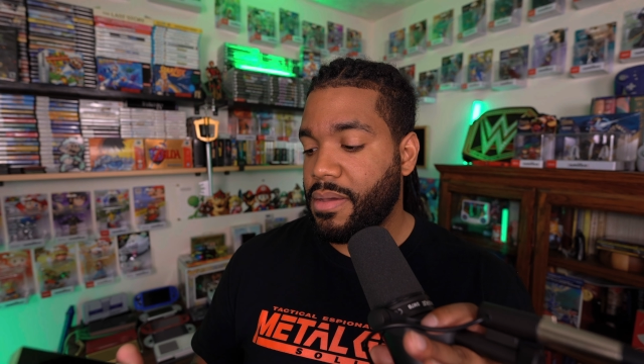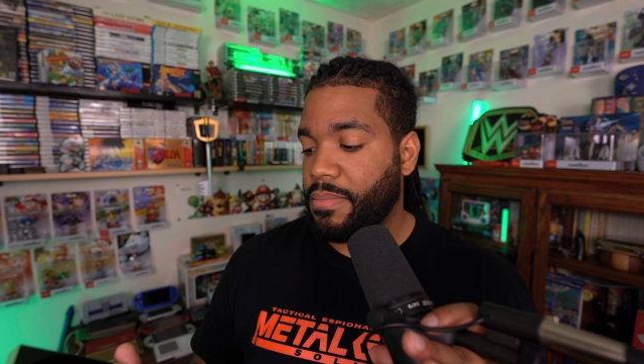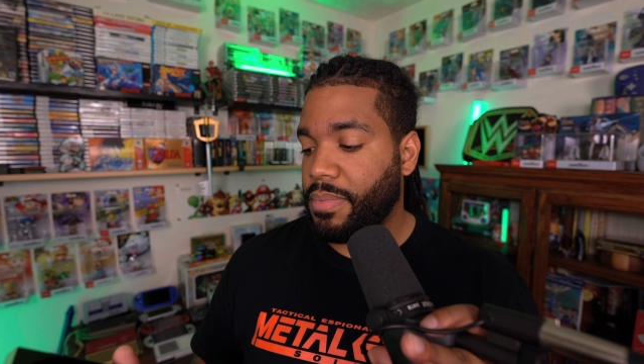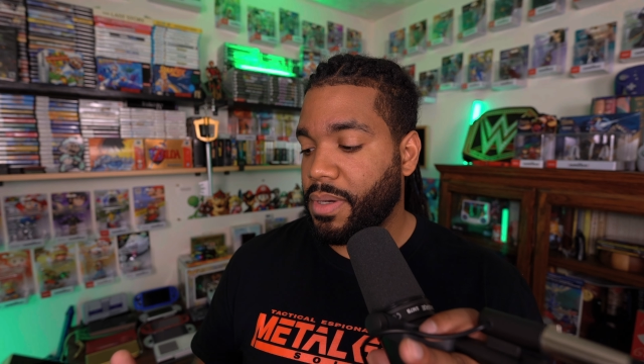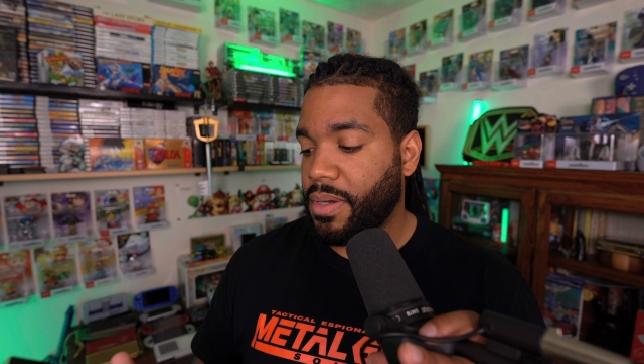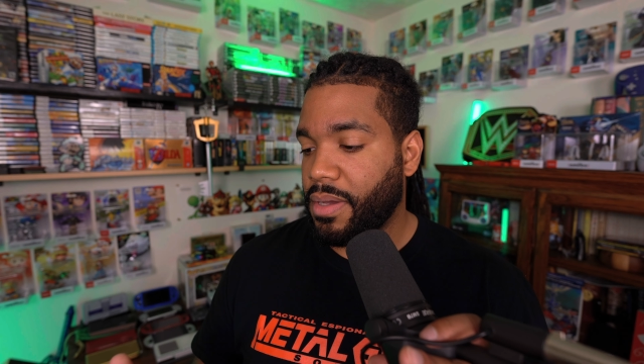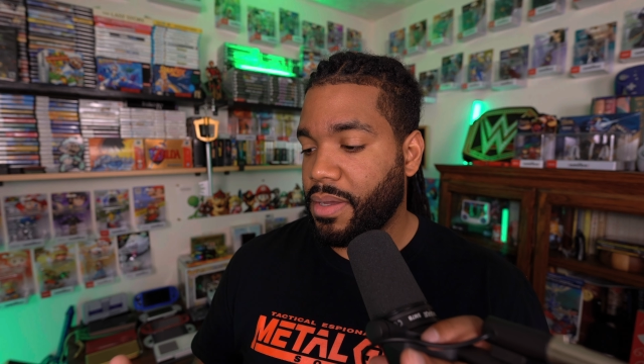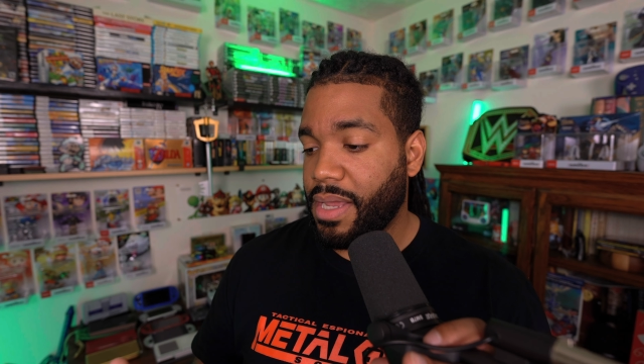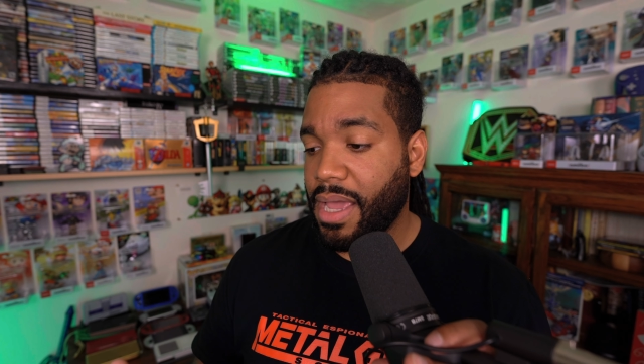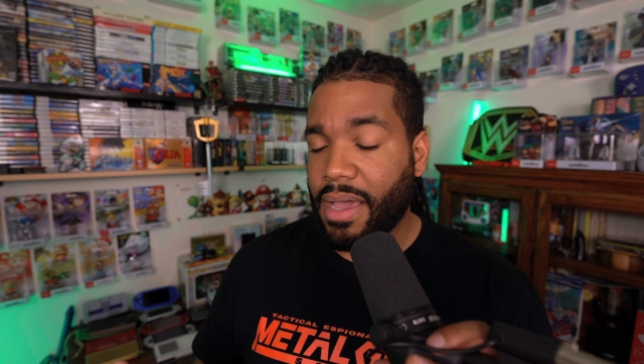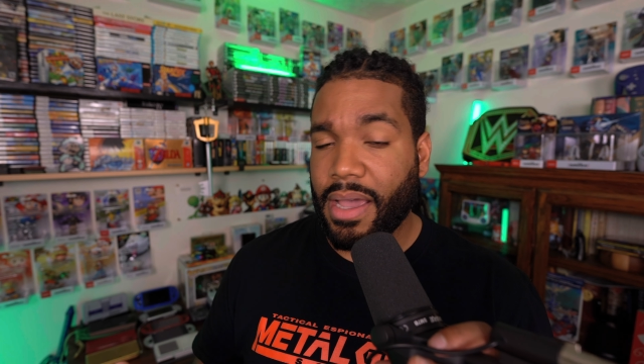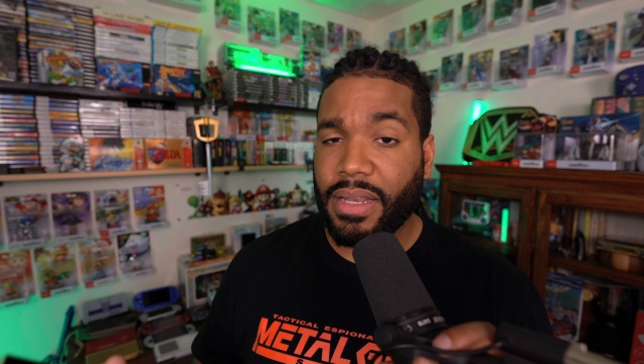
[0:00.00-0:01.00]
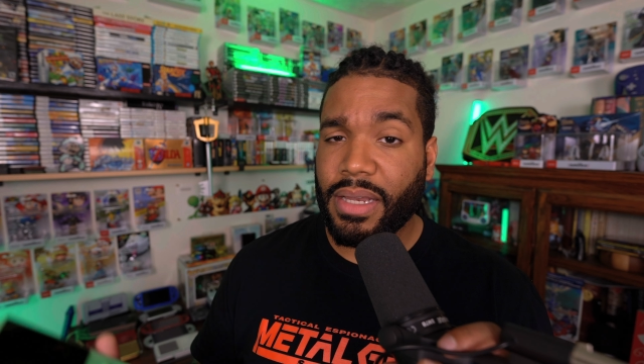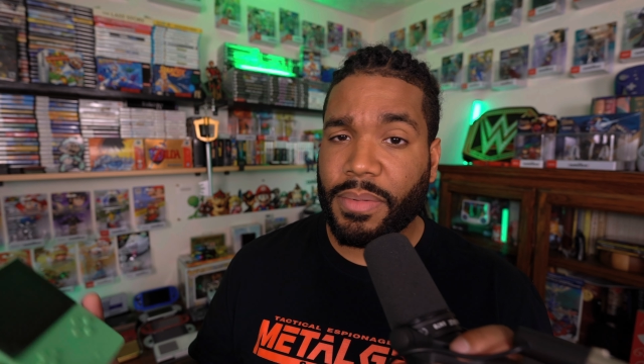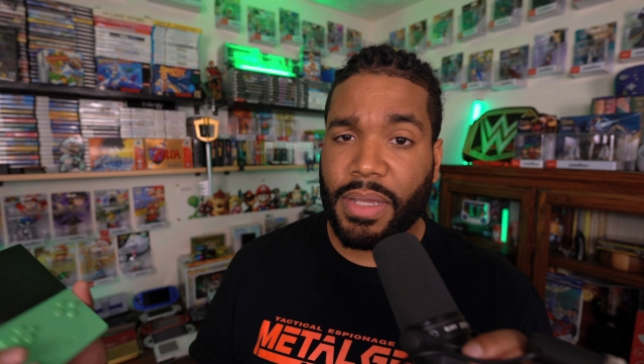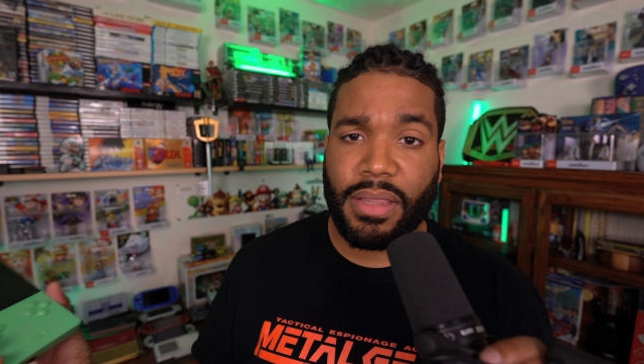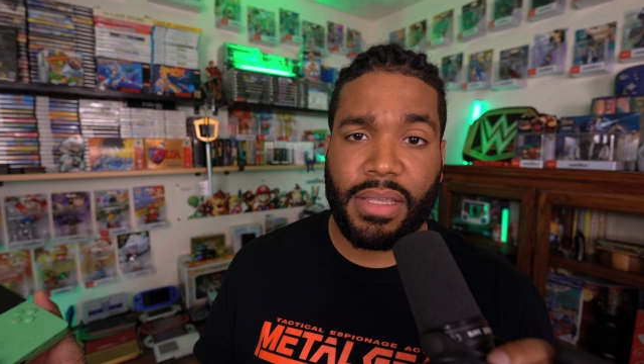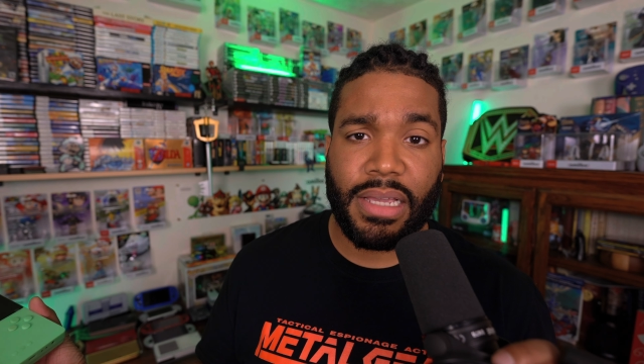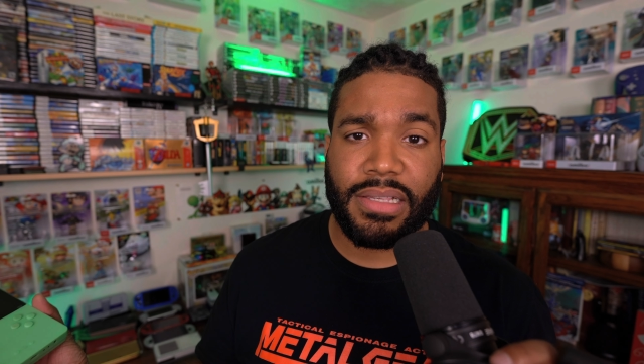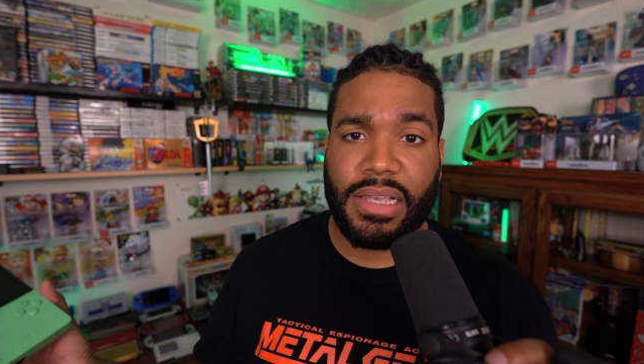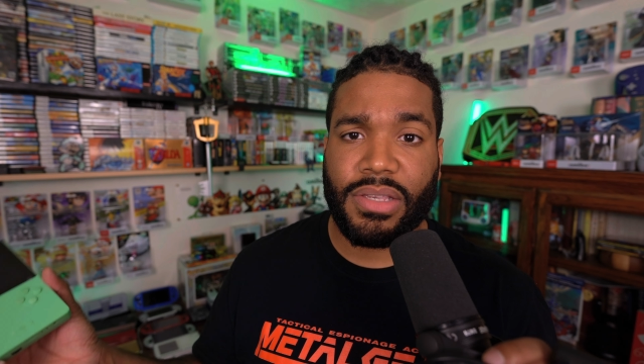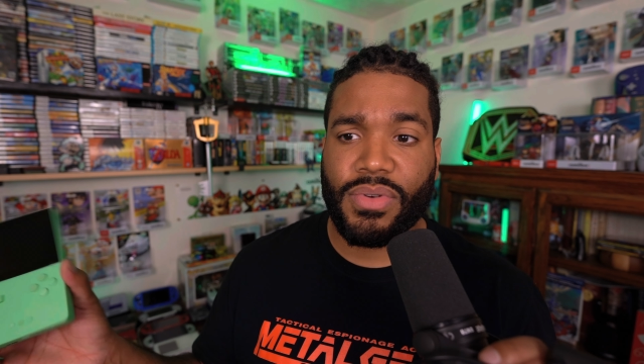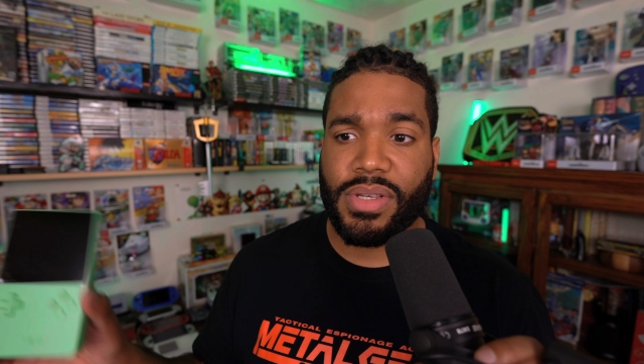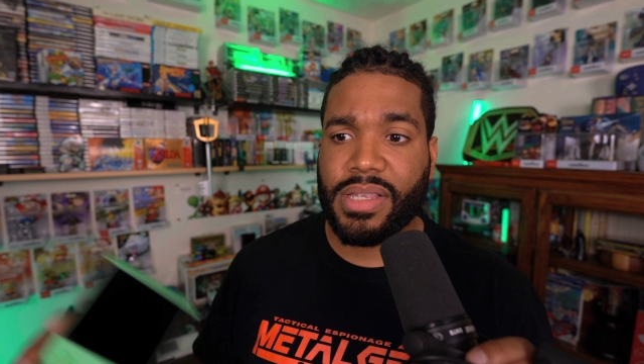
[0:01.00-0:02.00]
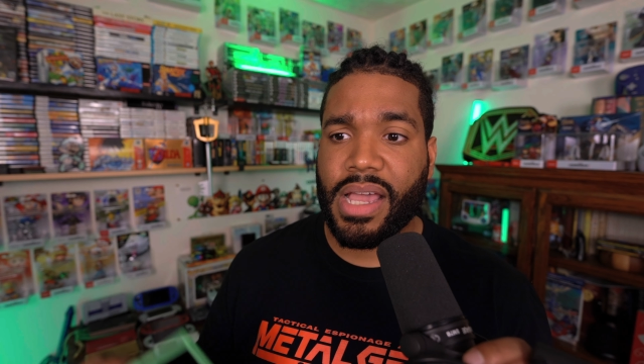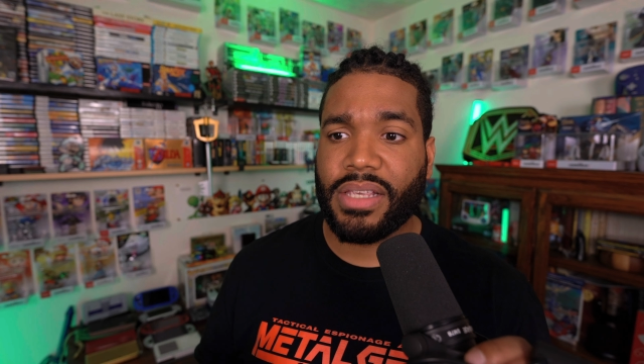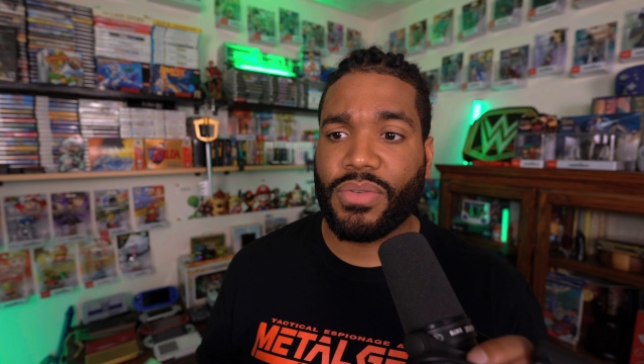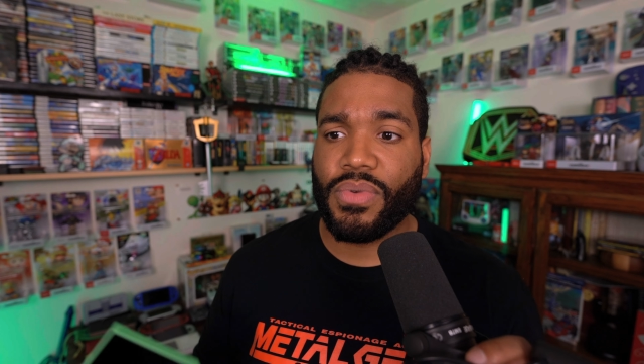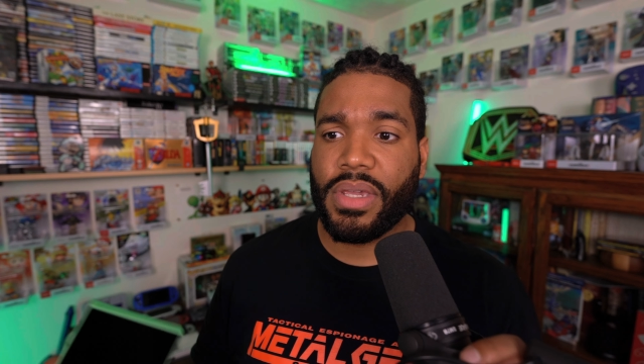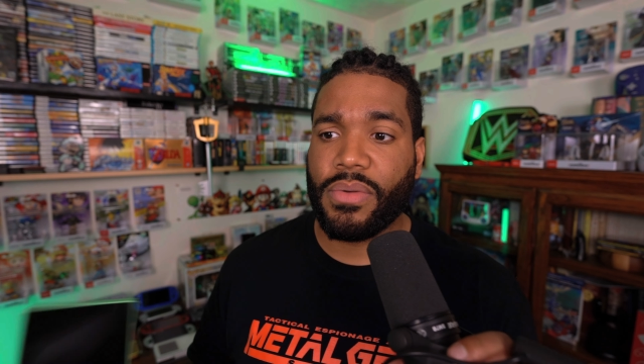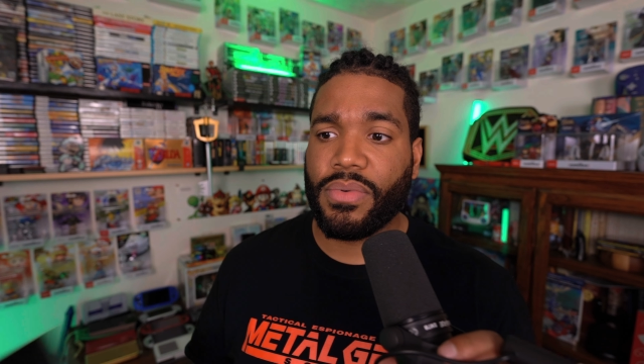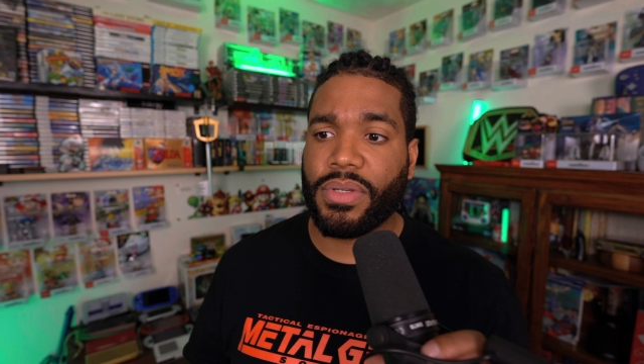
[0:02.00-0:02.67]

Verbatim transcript: But yeah, I ended up getting the accessories last week,